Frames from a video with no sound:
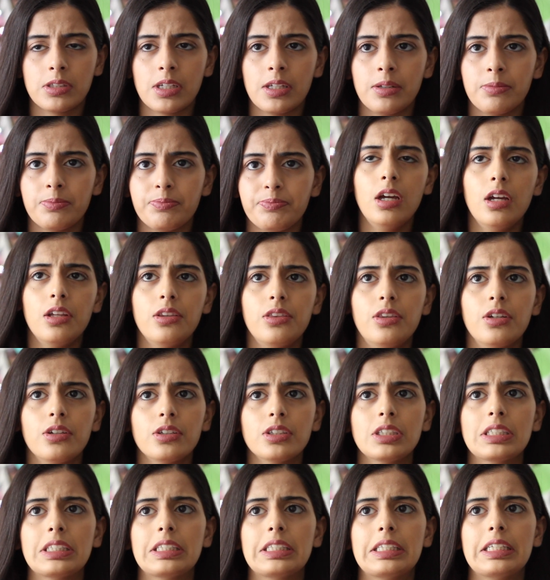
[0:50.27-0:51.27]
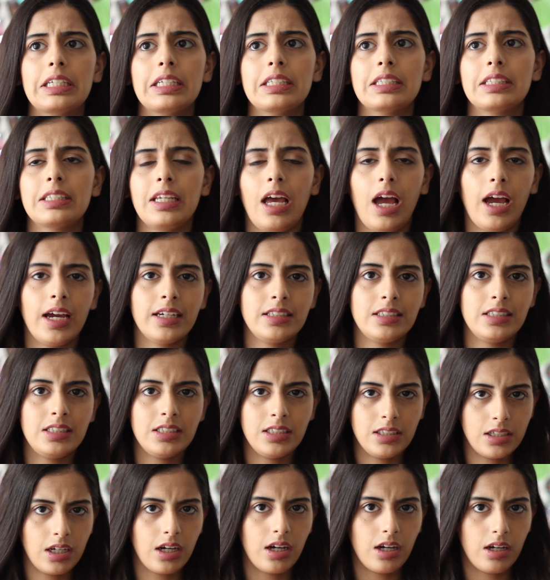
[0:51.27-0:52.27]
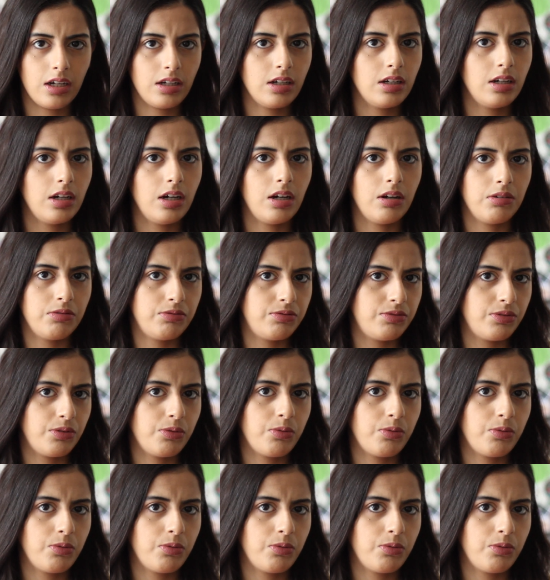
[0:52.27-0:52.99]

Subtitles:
and there is this idea of